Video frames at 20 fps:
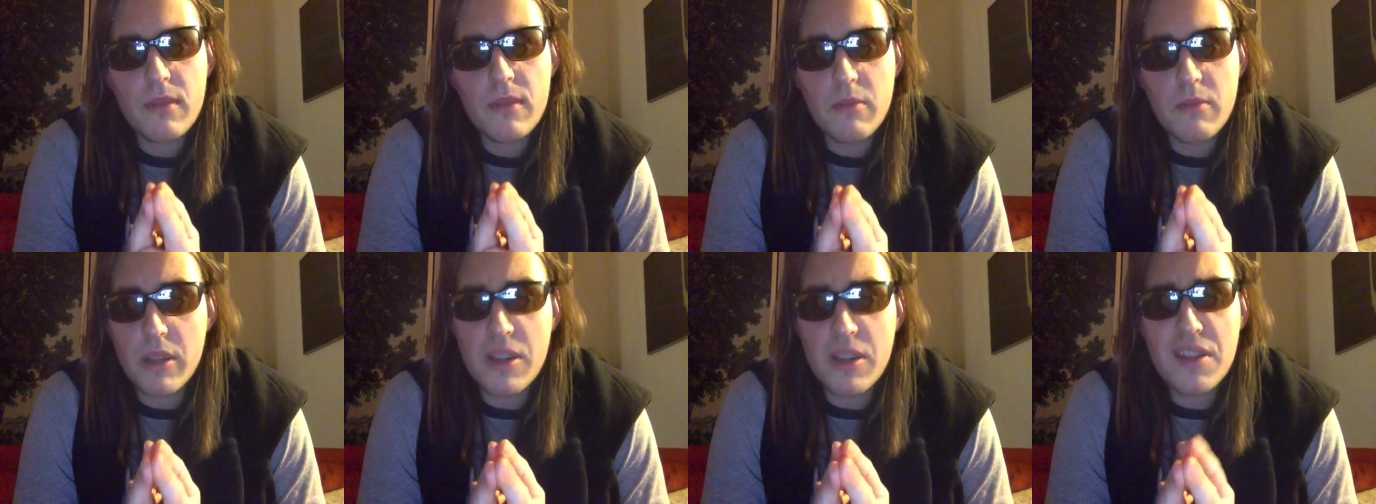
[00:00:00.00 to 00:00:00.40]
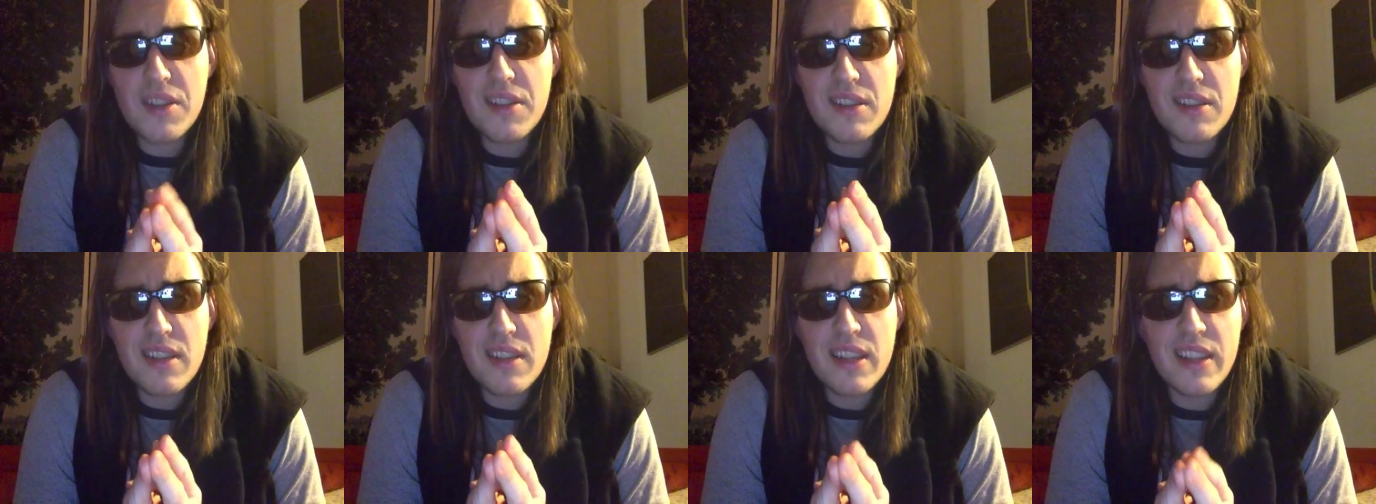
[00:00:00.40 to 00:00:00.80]

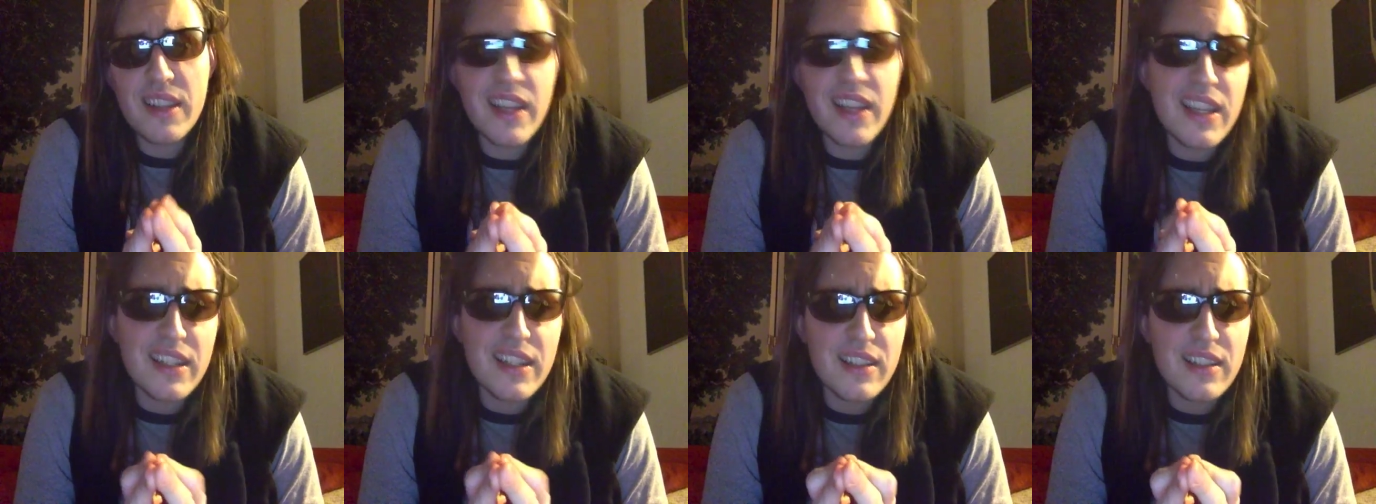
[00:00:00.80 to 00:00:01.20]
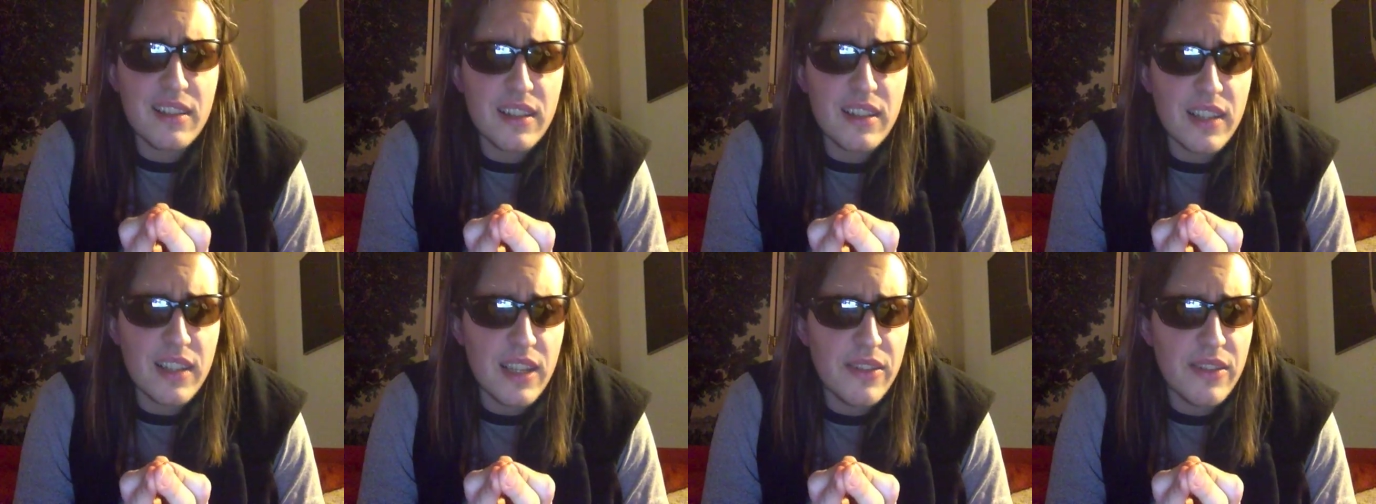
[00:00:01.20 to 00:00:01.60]
Because in the end,
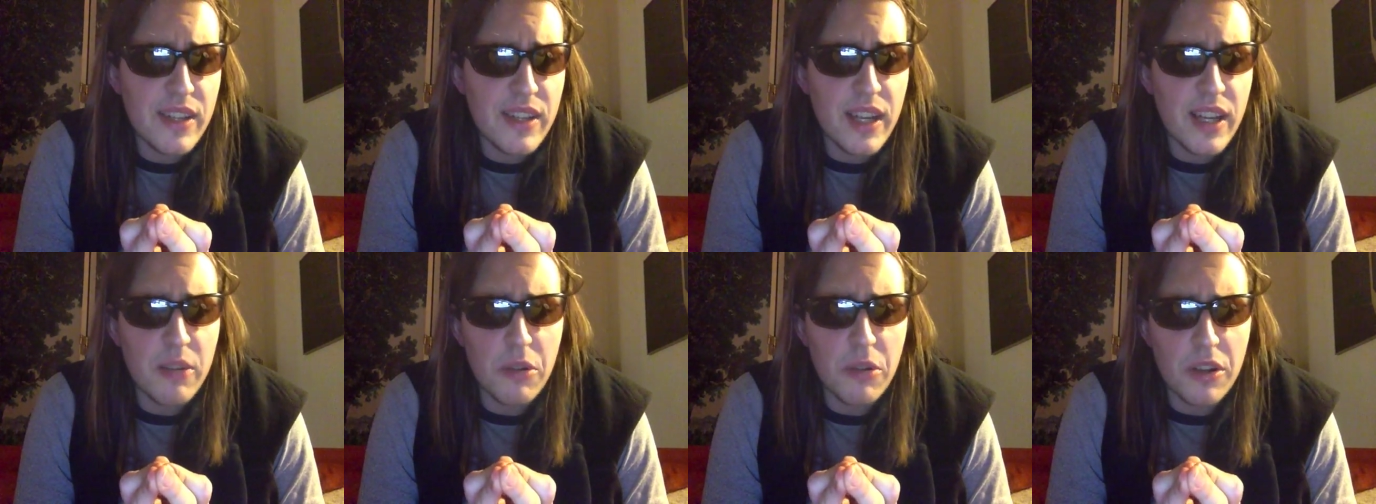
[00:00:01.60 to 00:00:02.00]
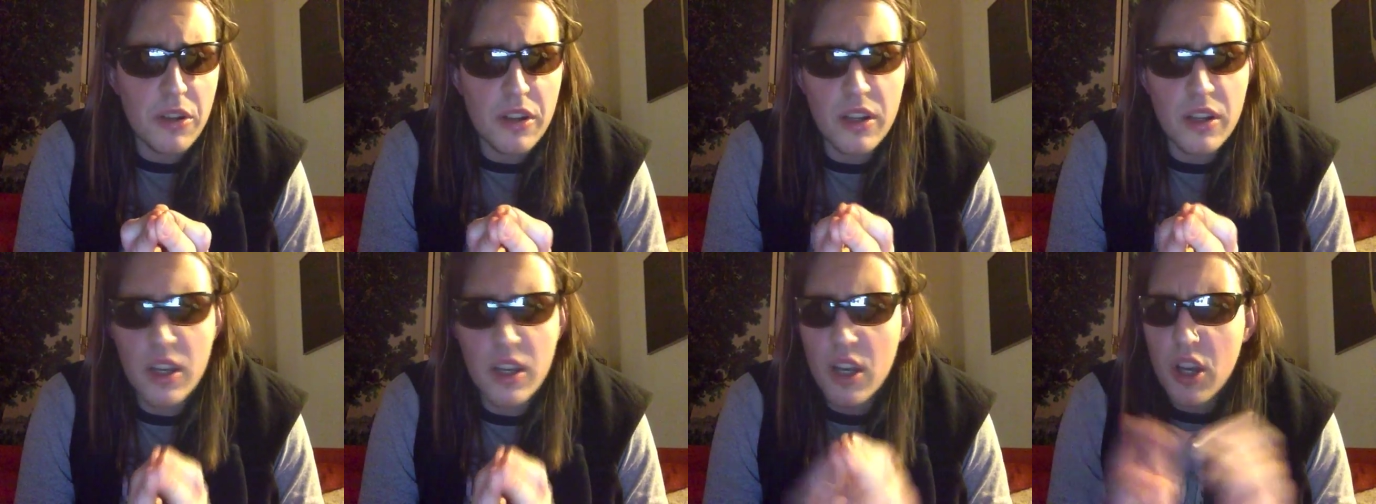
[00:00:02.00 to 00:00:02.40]
even I
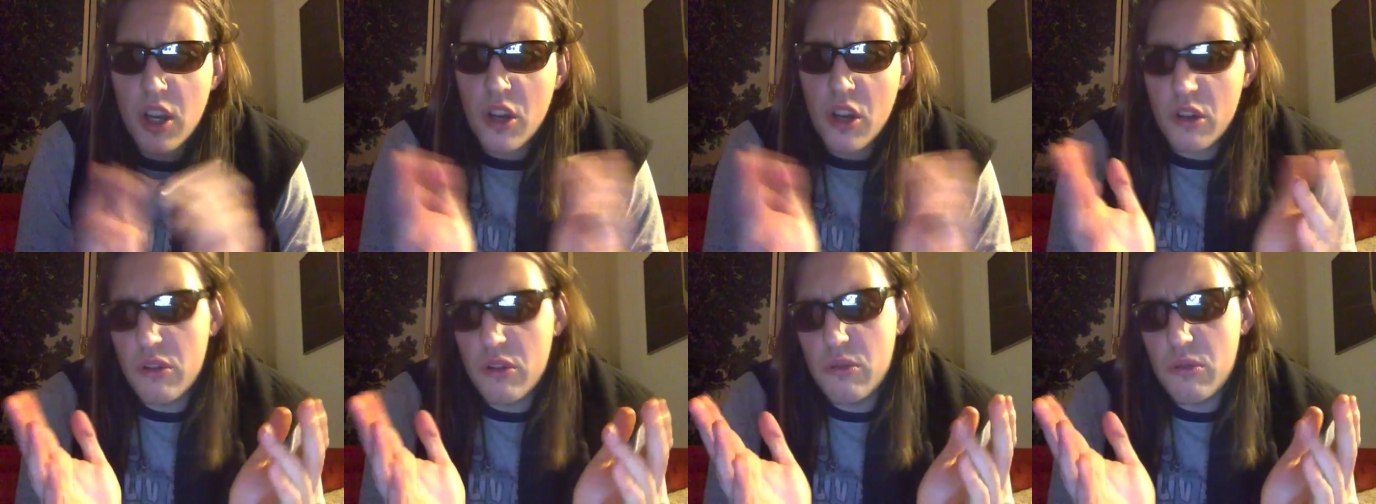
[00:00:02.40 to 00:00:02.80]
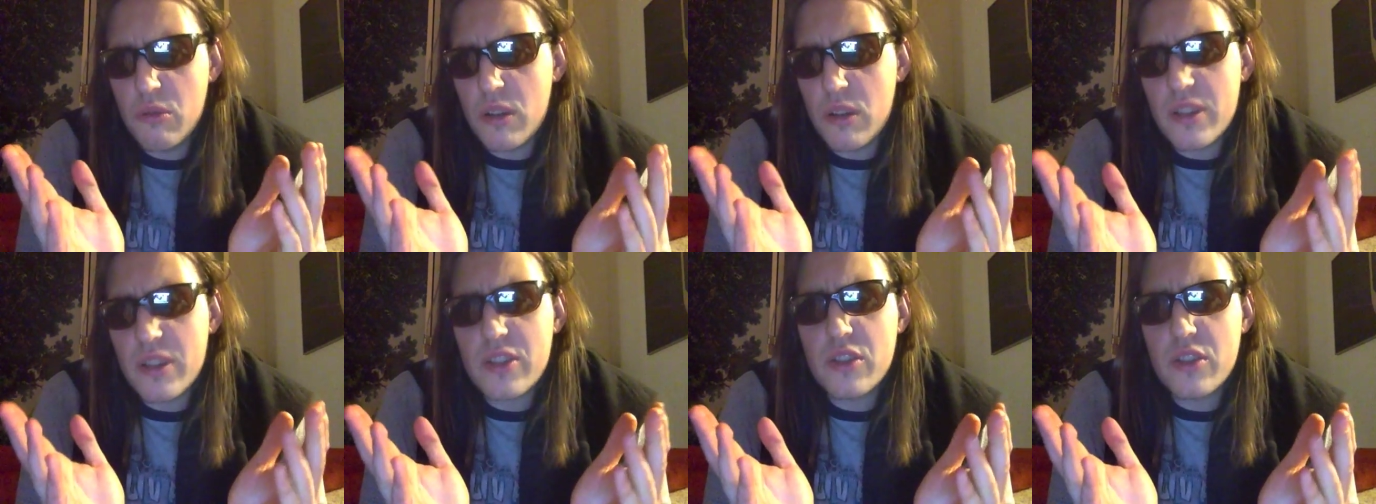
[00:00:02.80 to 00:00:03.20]
wonder, who
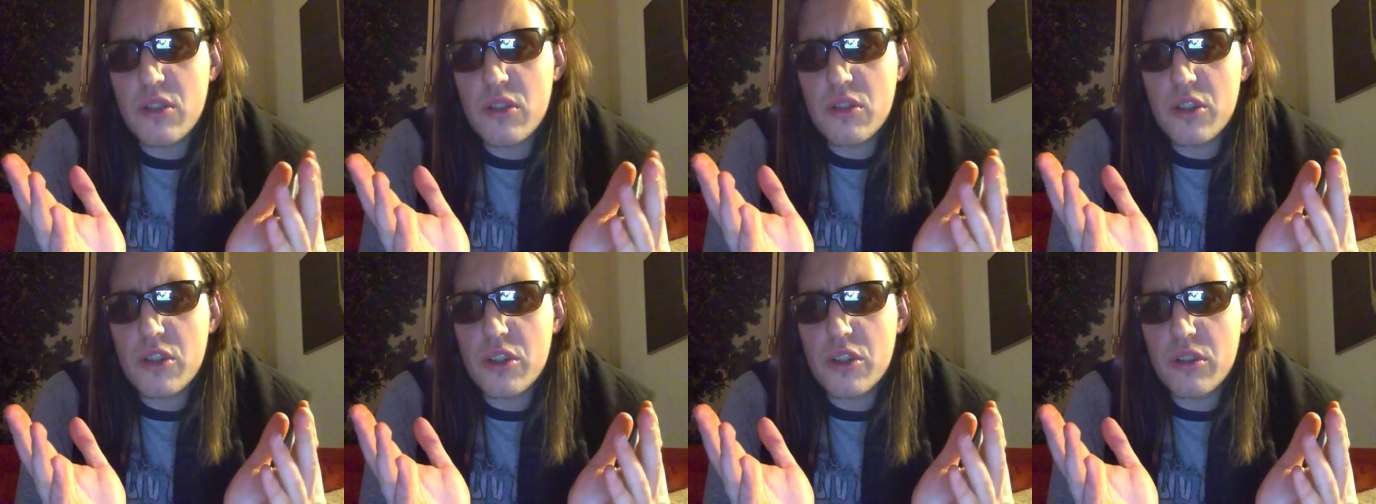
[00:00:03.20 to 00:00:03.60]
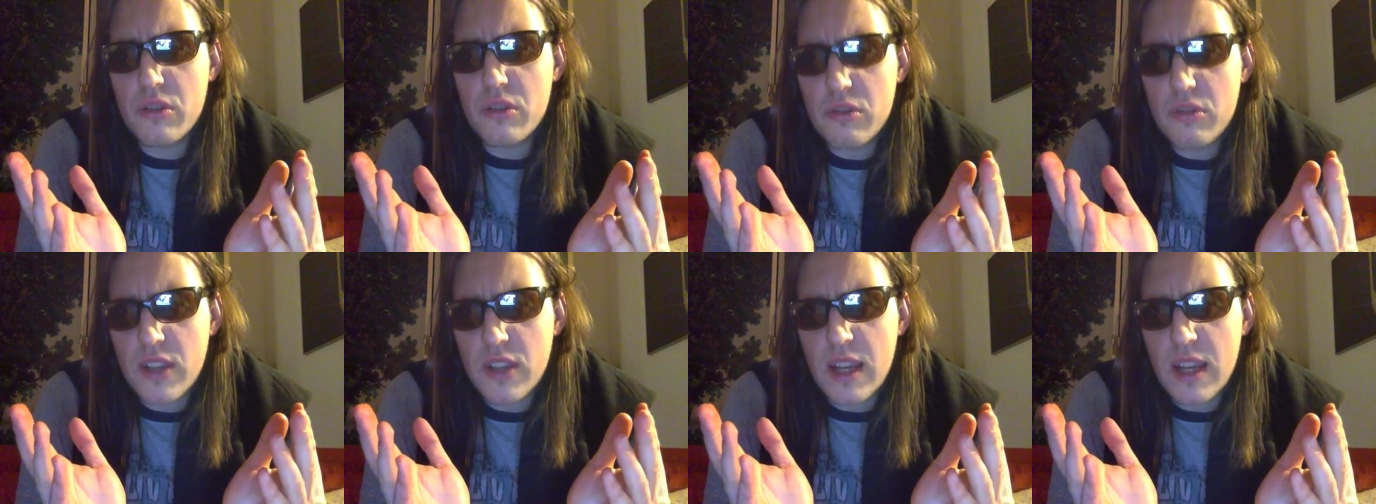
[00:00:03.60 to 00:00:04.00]
was
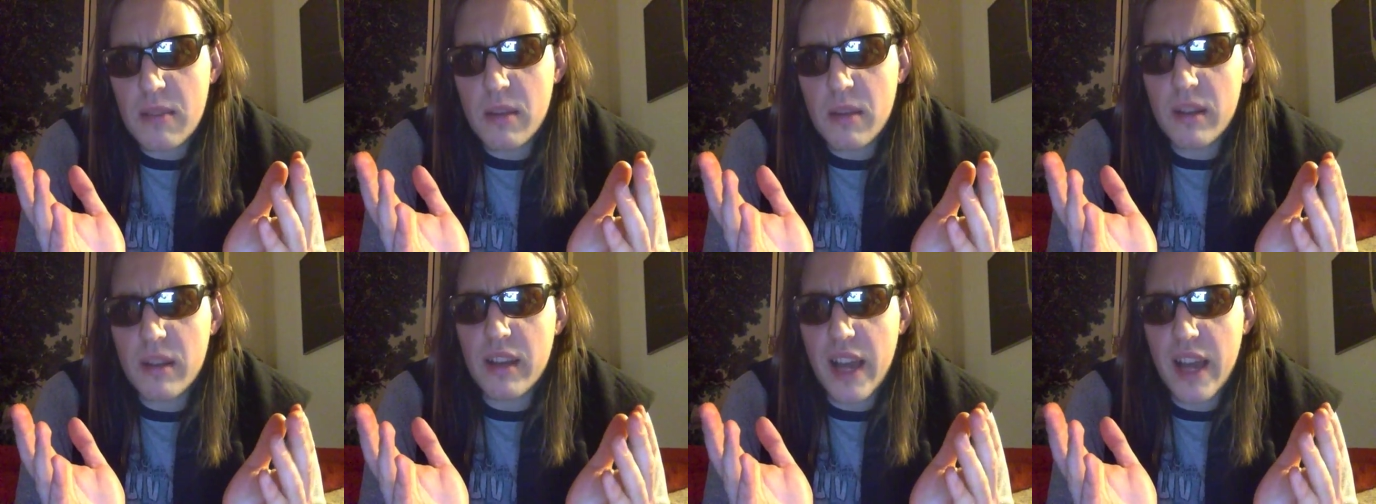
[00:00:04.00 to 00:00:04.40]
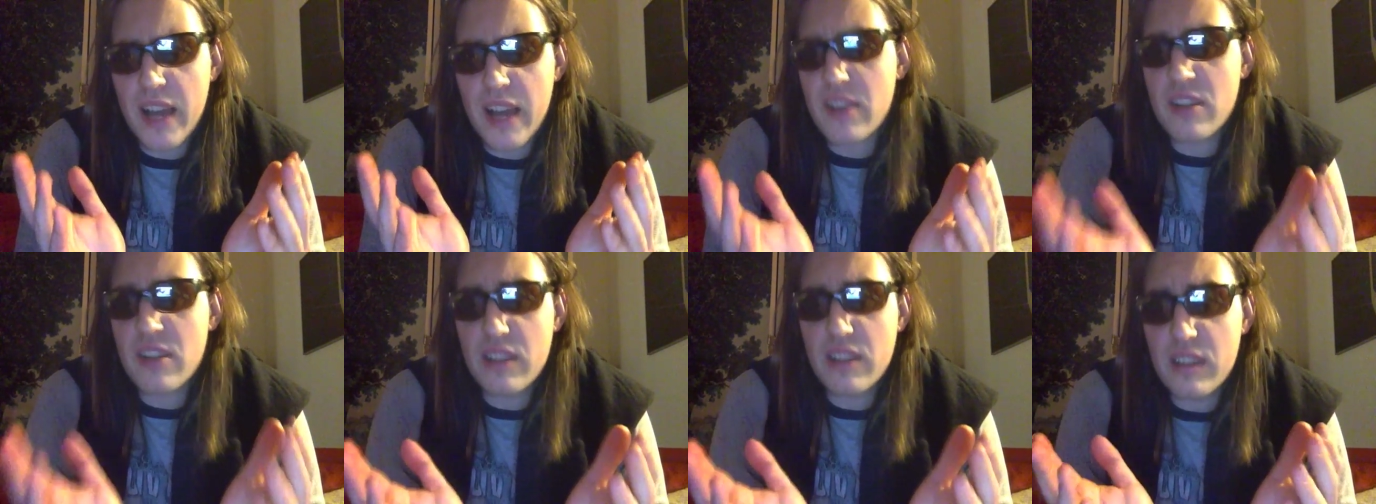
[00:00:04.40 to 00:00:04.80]
Jochiro Saiba
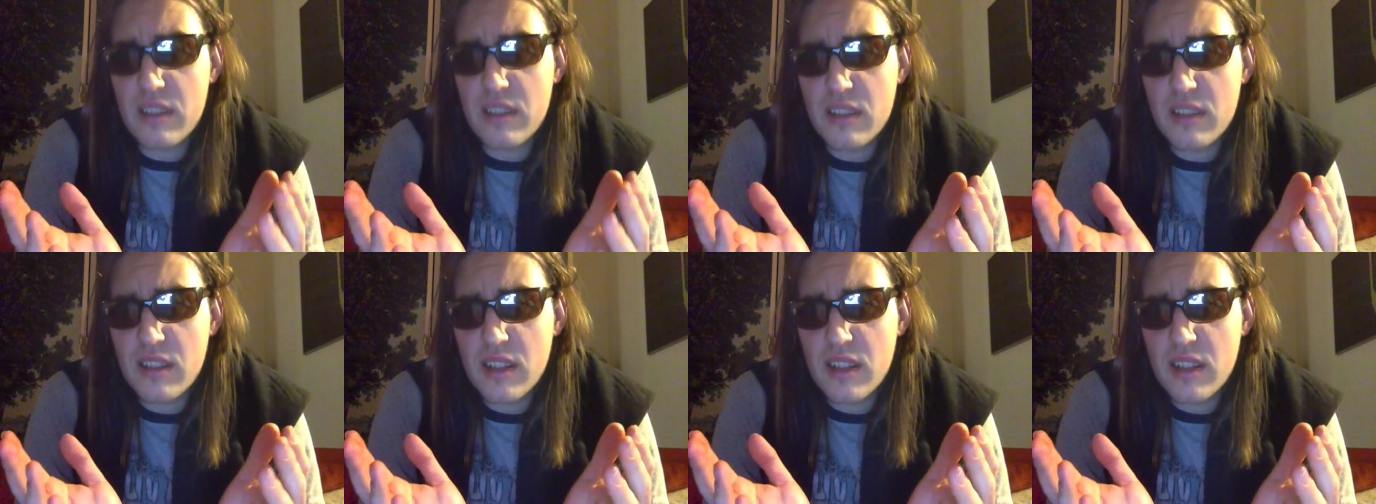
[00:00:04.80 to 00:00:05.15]
actually?